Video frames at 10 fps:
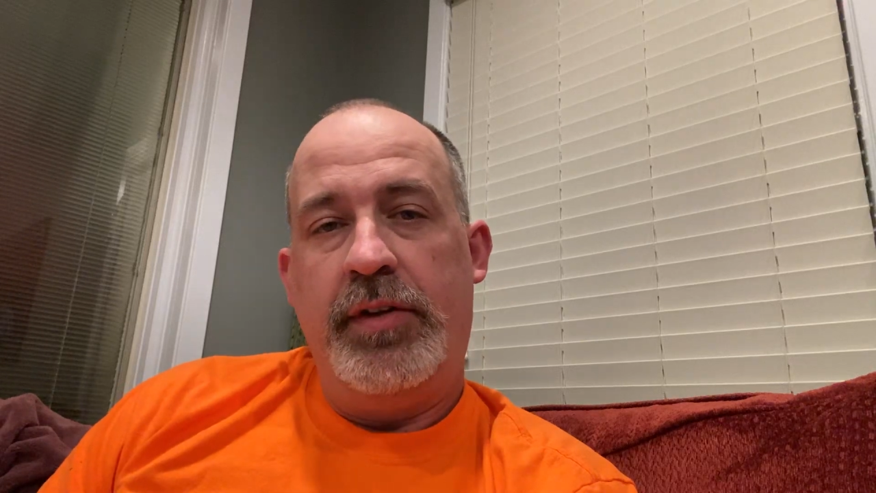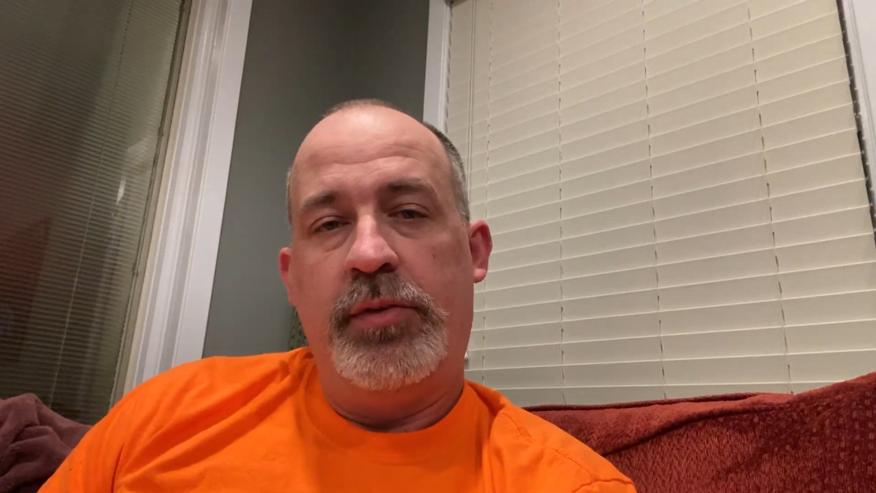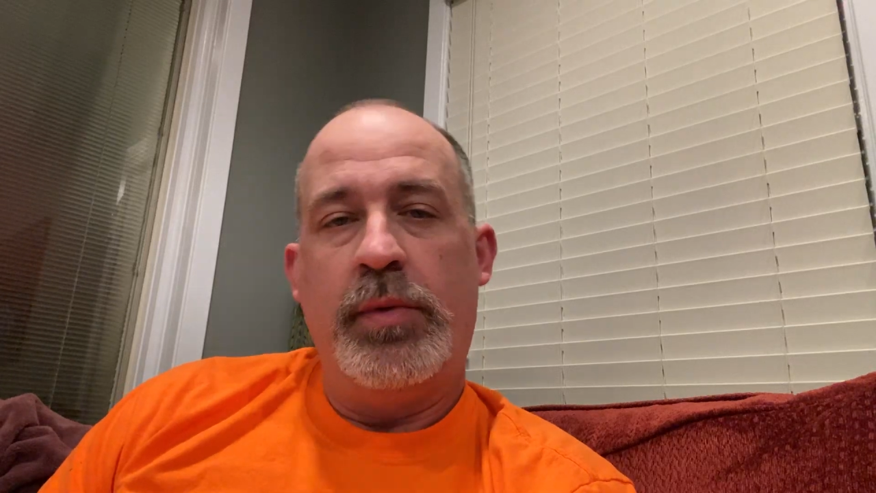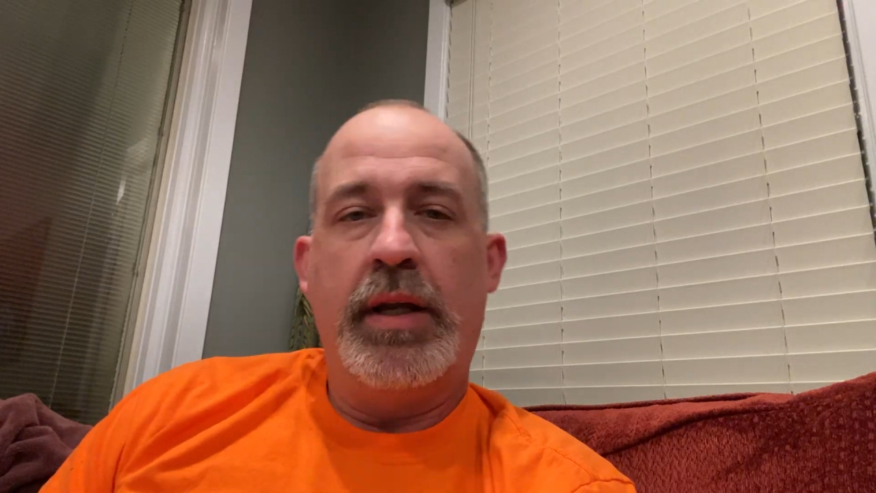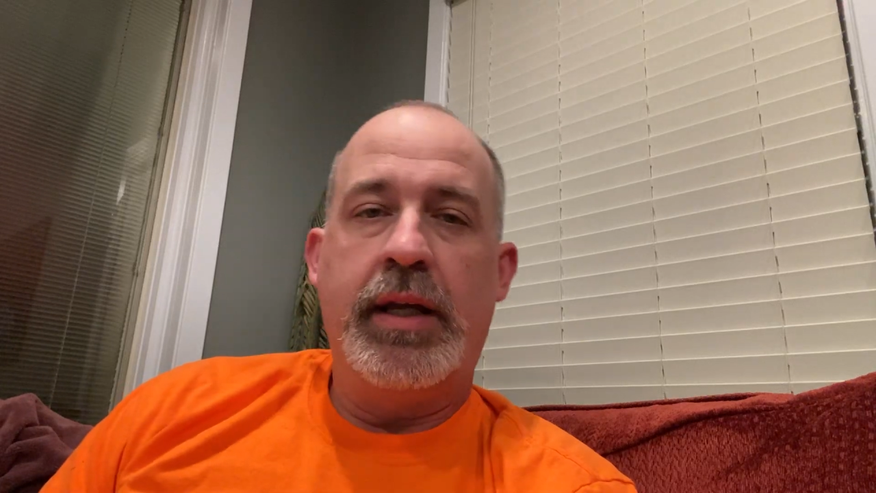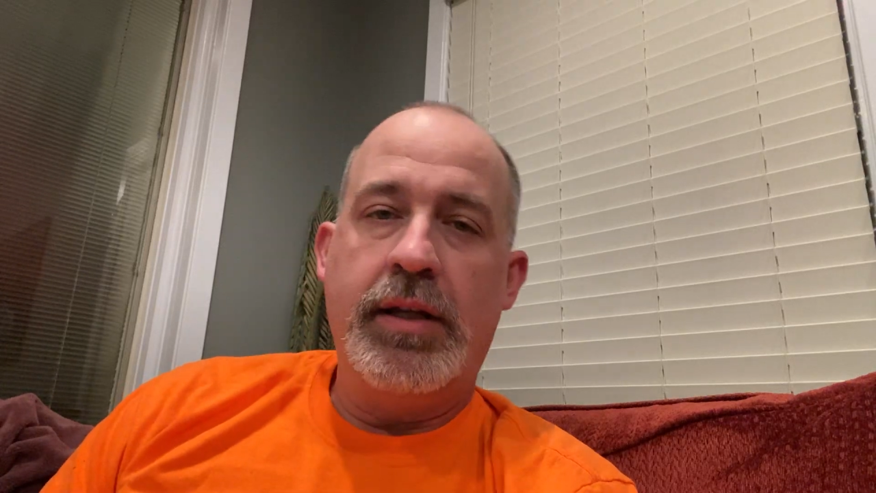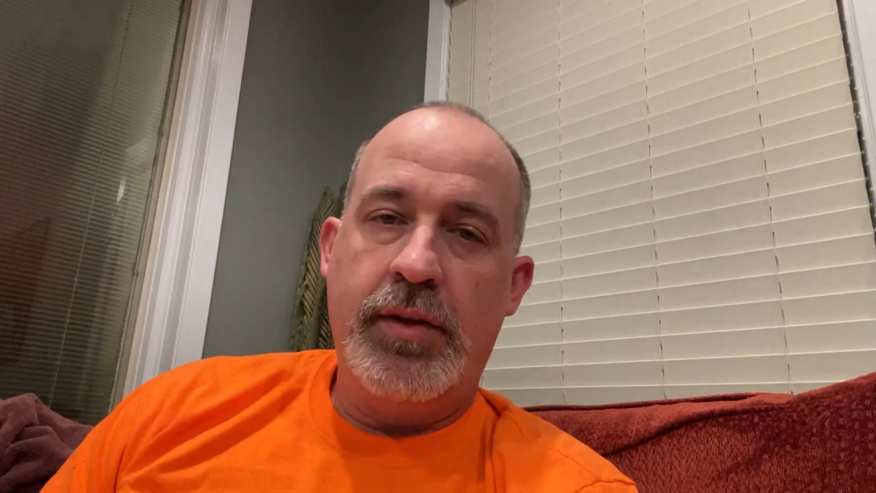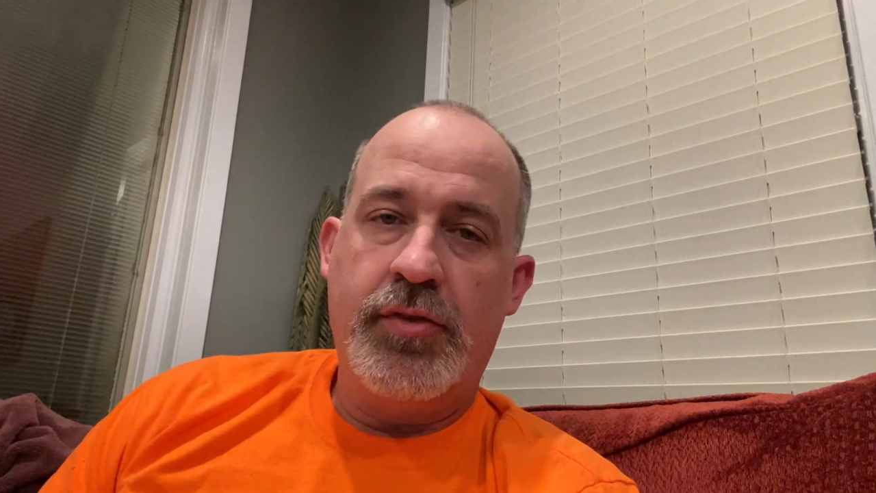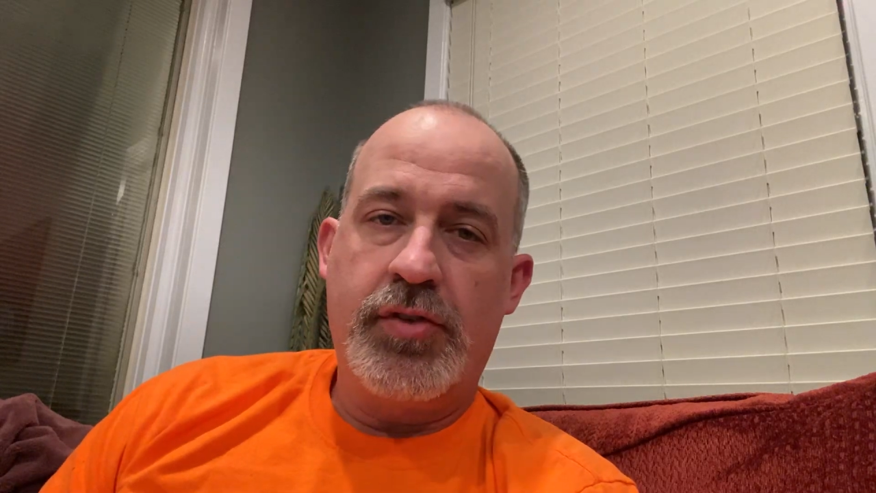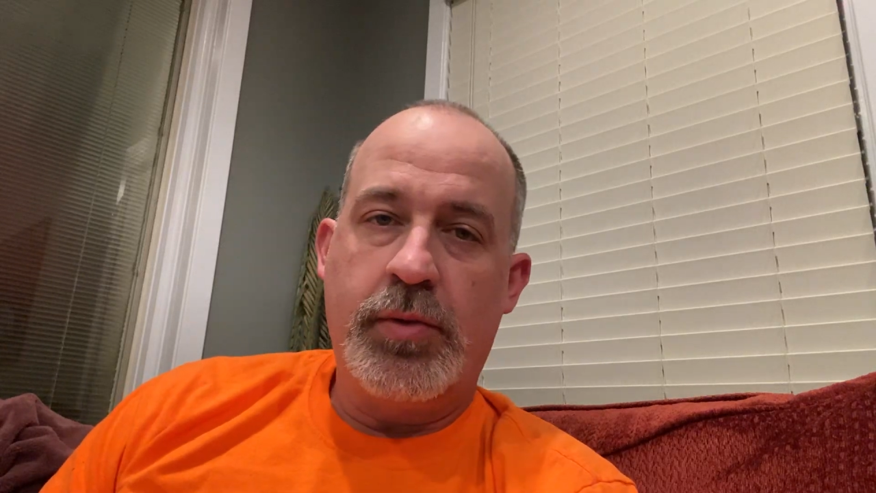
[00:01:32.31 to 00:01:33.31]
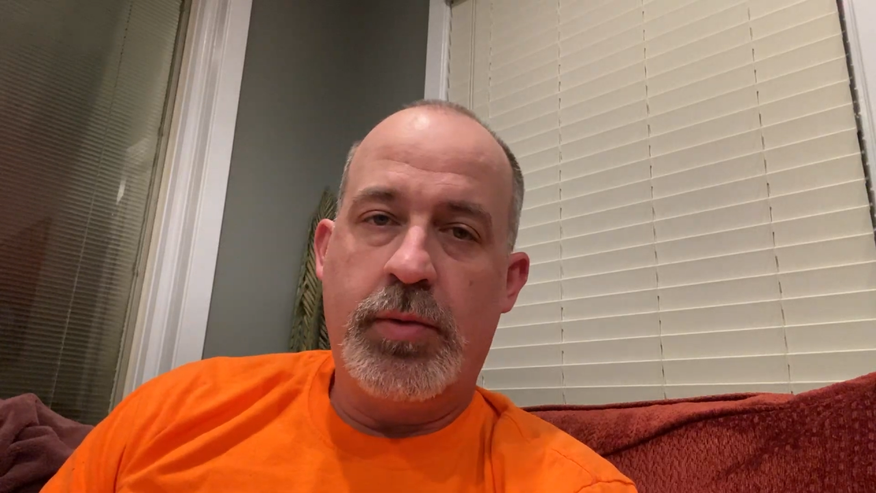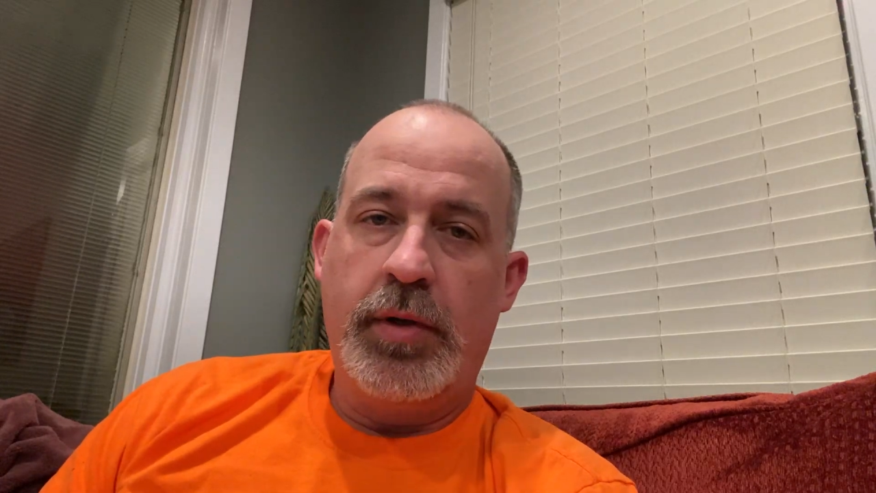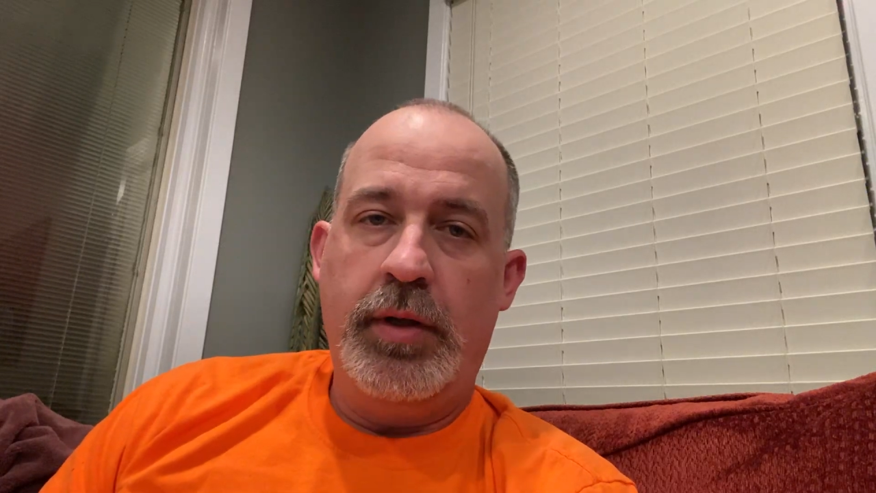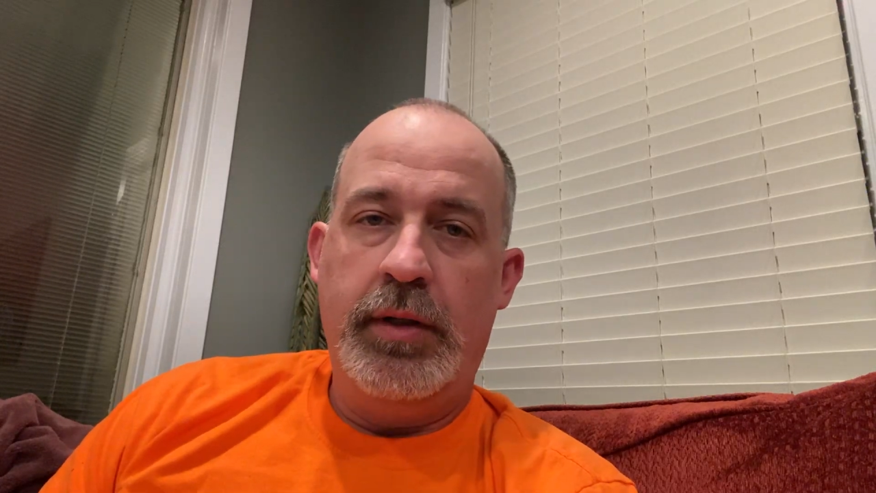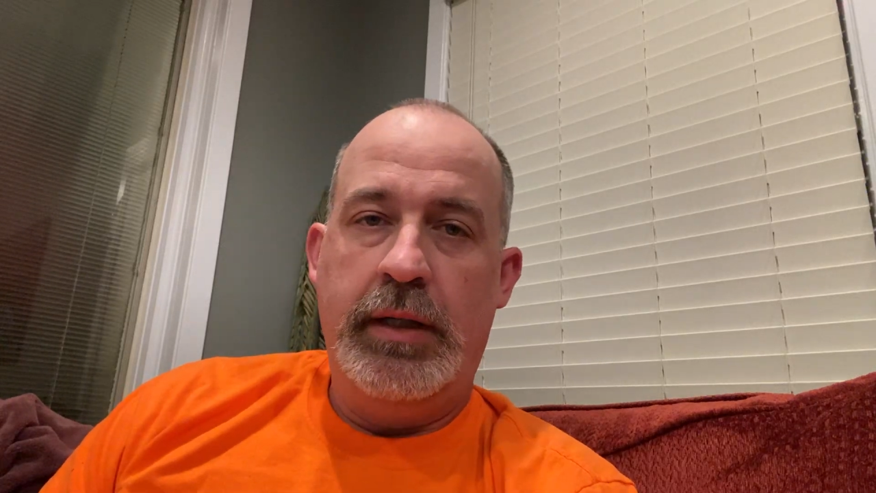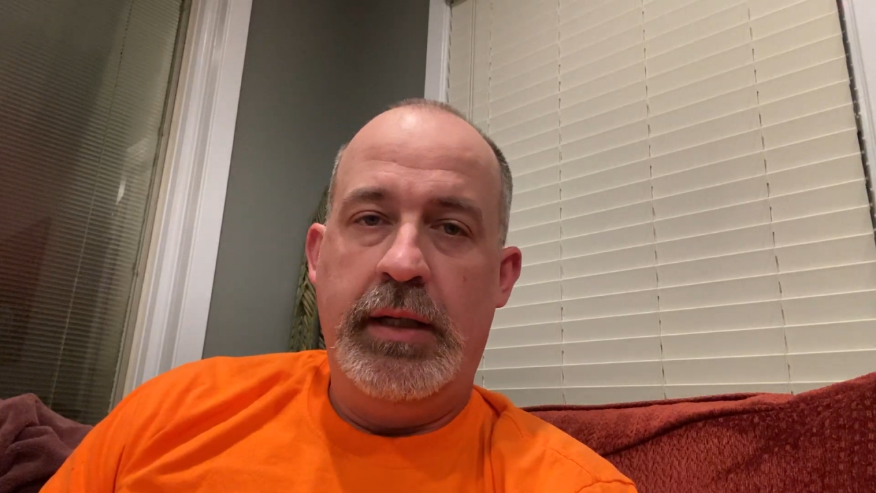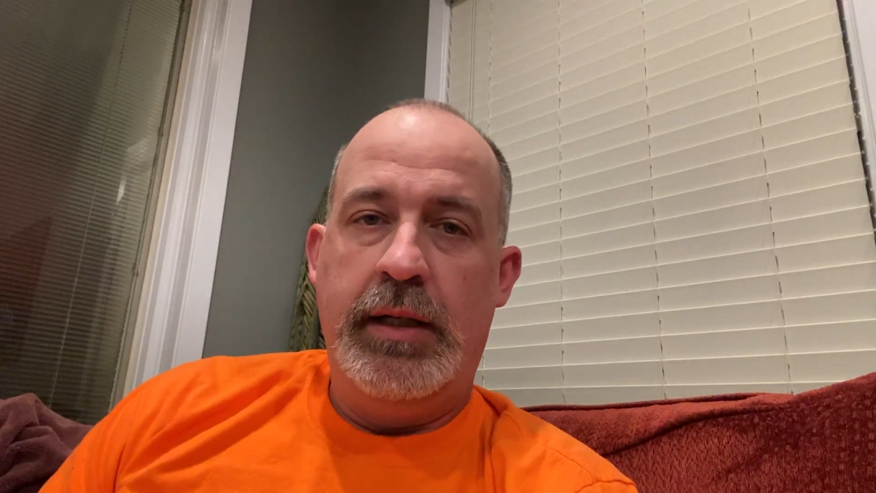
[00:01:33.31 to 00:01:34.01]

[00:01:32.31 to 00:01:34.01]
is when I get to the store,